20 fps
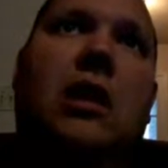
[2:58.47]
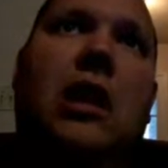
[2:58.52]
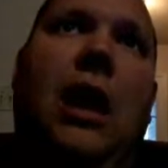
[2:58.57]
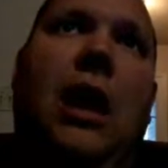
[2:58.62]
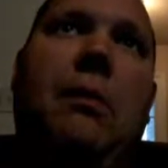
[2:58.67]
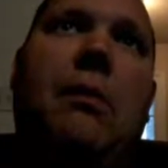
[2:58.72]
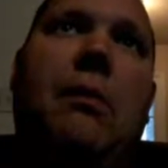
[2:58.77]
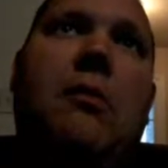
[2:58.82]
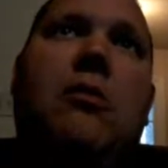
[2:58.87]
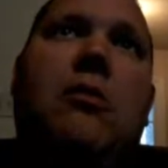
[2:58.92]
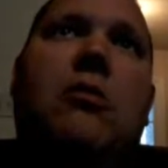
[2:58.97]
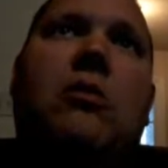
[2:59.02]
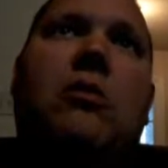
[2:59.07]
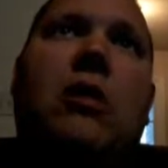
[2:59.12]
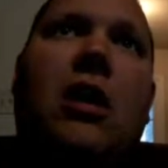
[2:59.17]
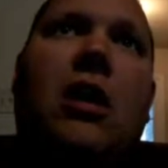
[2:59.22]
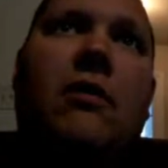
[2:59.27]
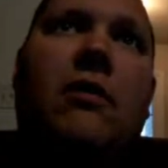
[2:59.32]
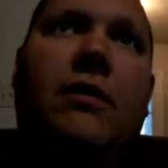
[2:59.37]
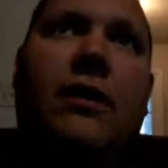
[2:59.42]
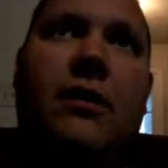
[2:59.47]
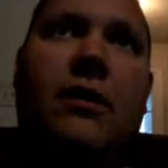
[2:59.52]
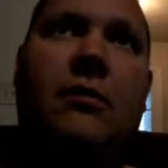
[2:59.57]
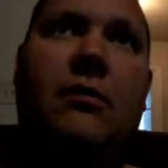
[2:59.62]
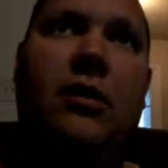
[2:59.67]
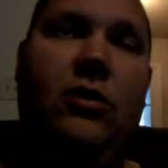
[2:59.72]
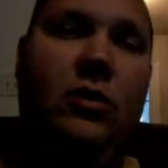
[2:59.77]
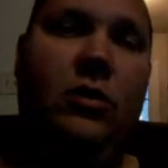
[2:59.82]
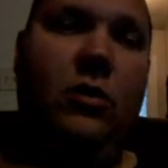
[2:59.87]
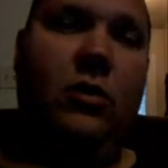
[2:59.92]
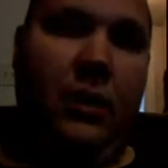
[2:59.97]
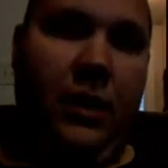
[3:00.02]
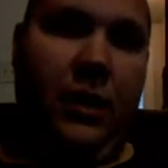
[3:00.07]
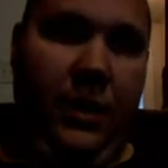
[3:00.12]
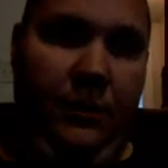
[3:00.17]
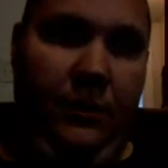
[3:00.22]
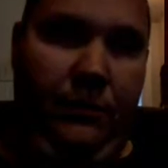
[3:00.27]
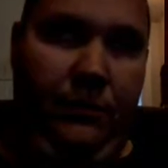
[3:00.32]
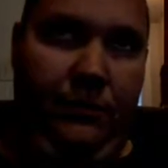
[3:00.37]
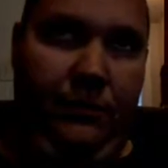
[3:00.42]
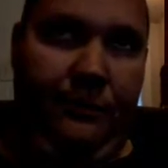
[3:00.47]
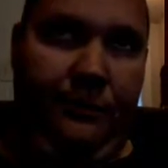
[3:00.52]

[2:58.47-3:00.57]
A lot of people who love him, adore him.